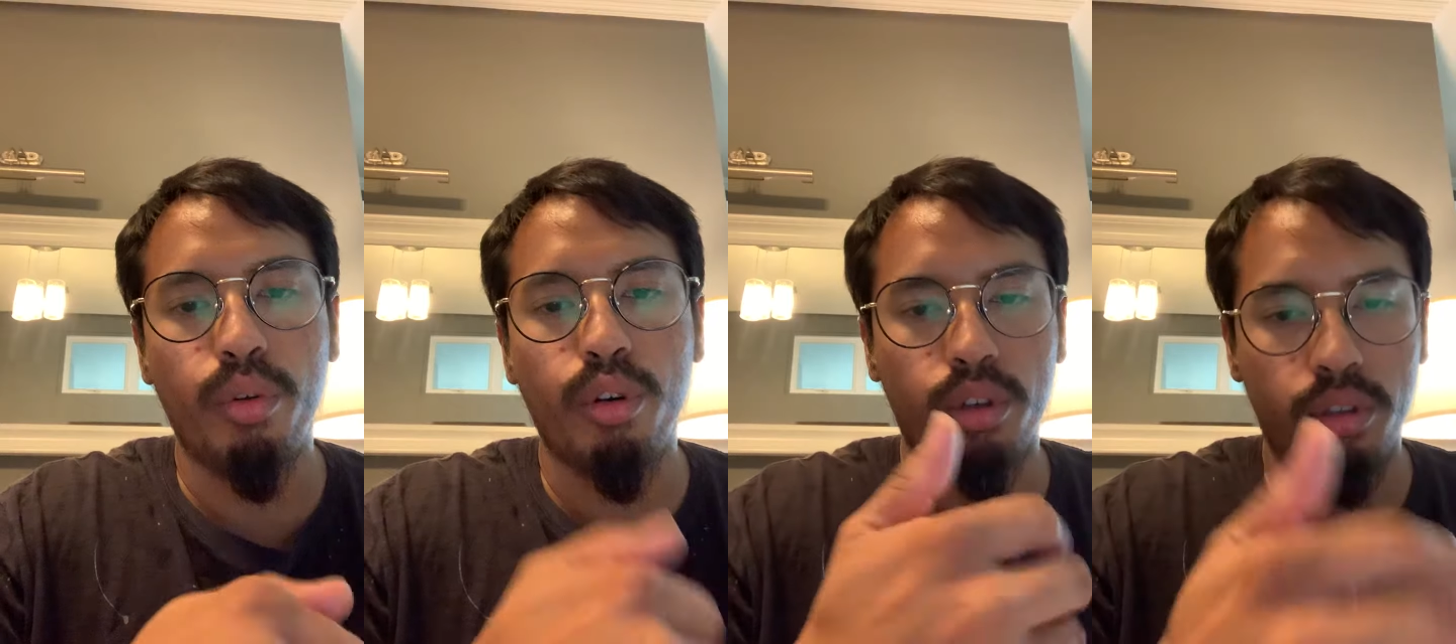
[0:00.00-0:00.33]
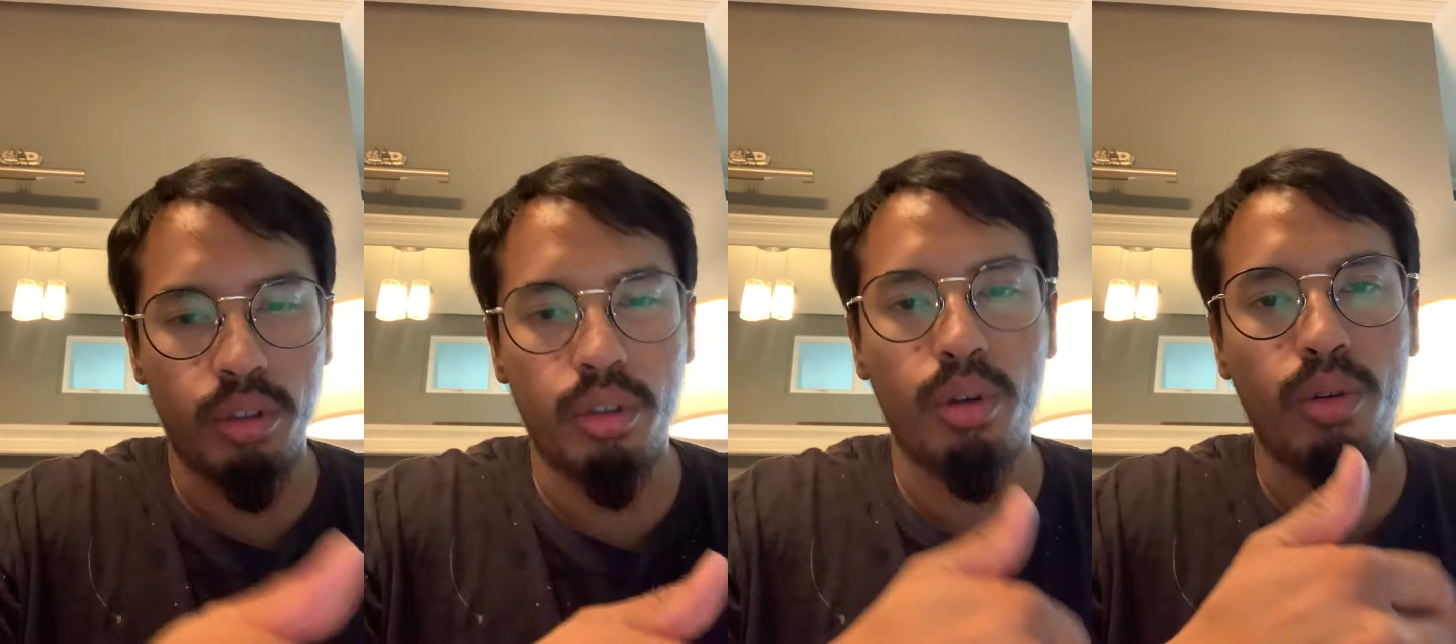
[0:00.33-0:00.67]

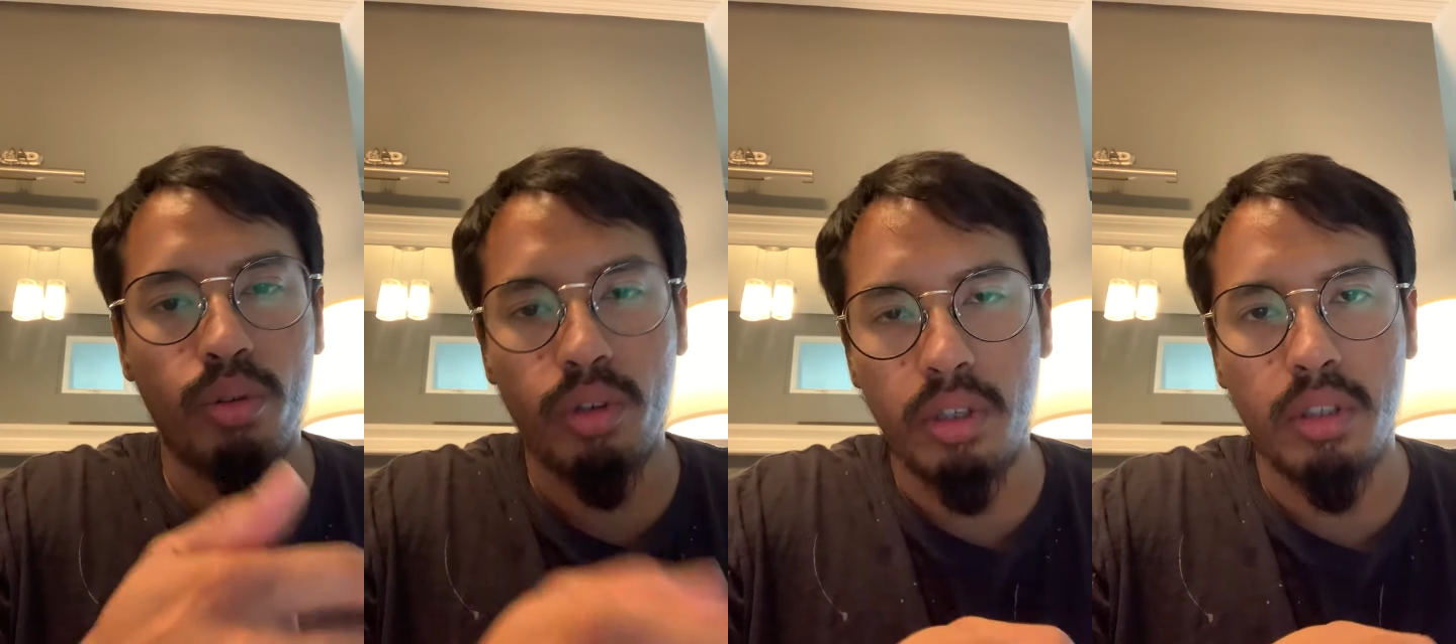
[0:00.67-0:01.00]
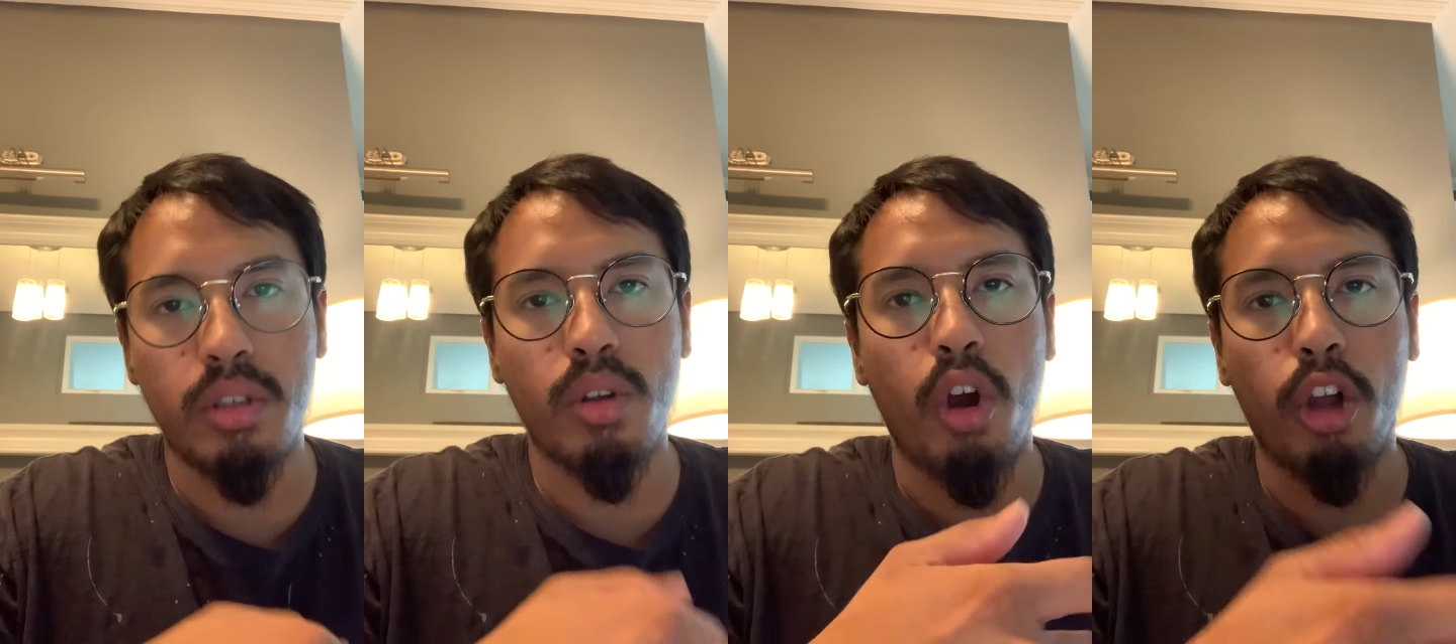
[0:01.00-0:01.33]
continue to do
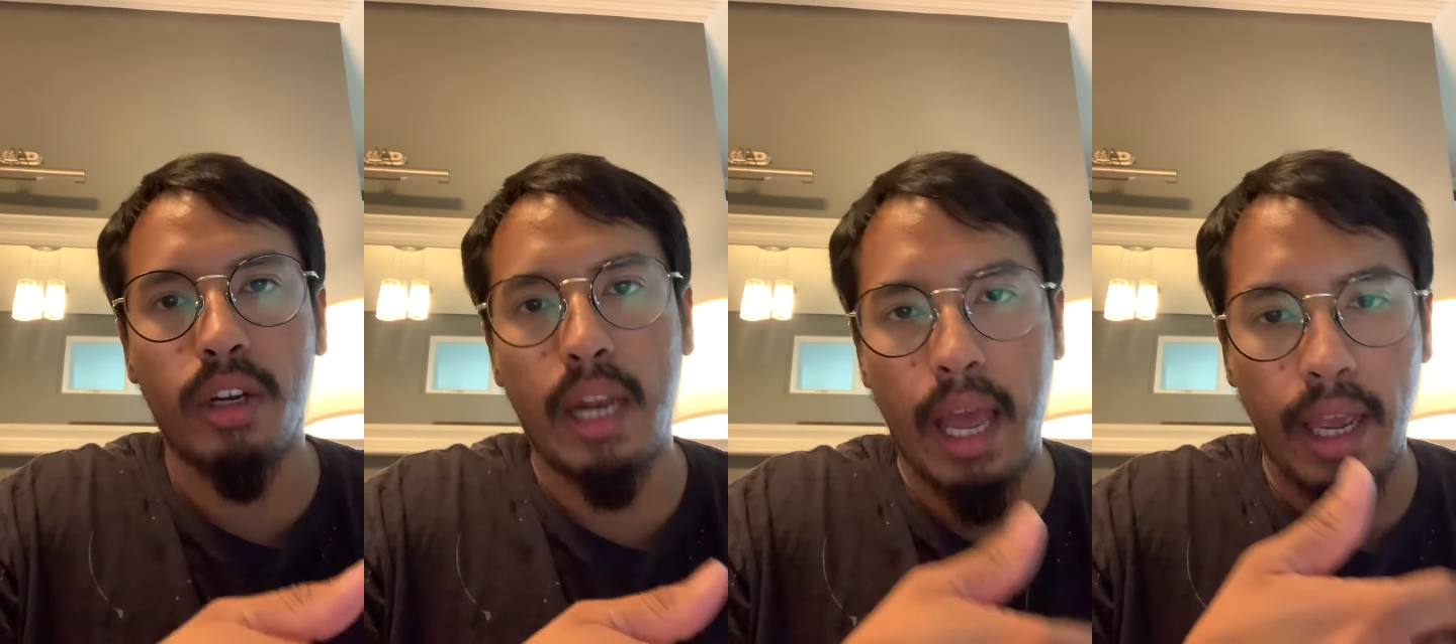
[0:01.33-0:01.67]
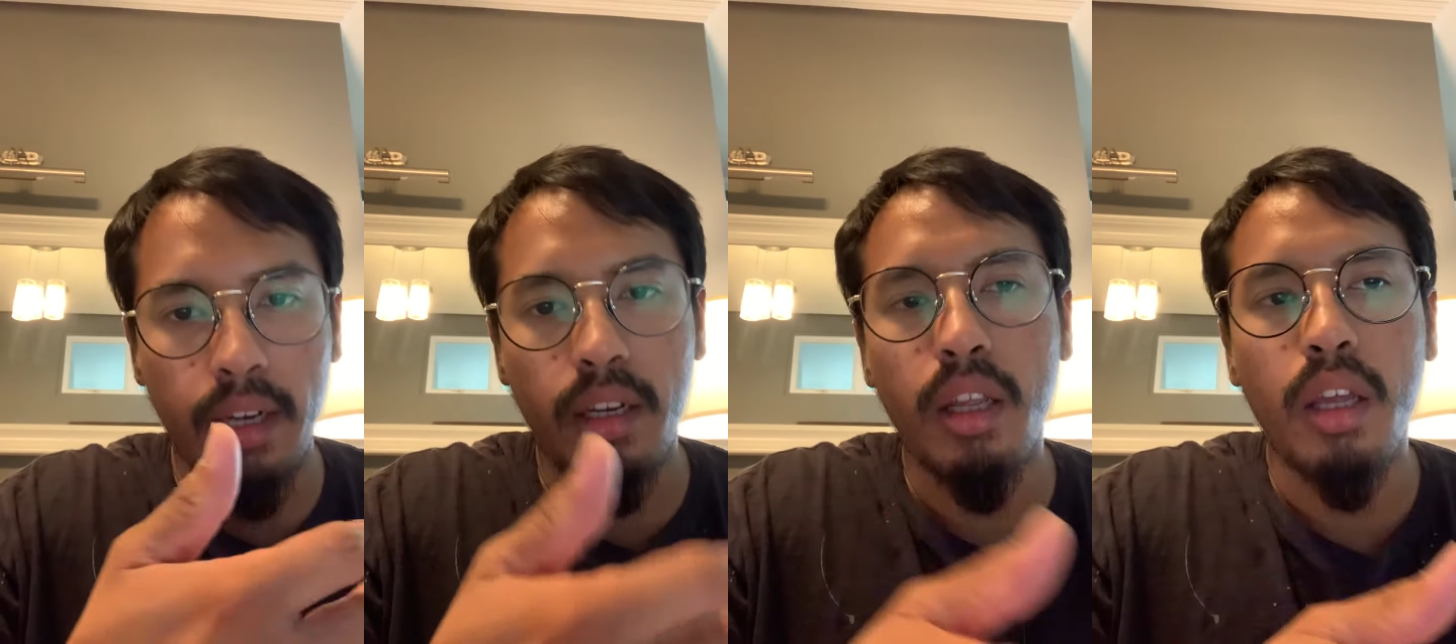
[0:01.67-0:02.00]
these
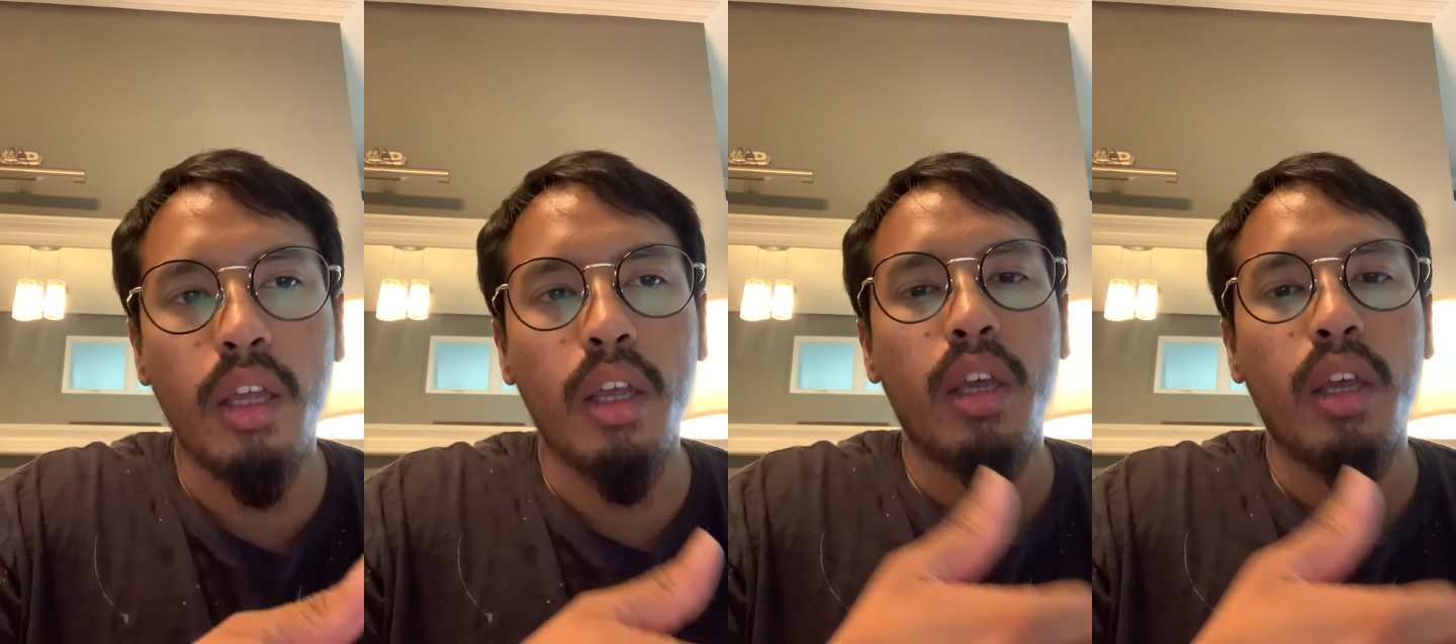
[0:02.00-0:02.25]
online